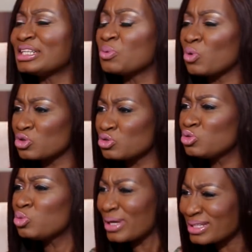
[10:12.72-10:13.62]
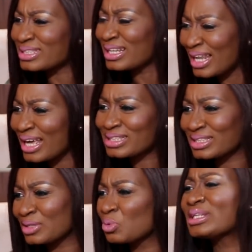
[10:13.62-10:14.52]
and you were
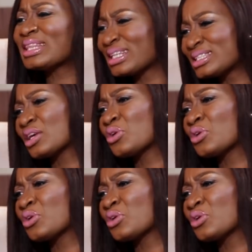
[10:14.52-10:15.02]
selected. What did that tell you?